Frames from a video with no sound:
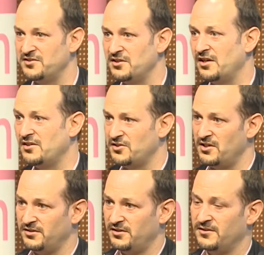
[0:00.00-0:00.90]
in
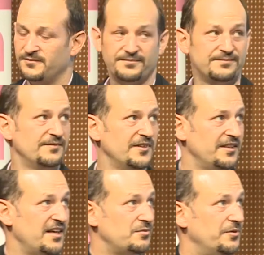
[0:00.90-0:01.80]
Kickstarter.
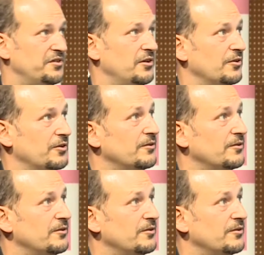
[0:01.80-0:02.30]
That's where to look.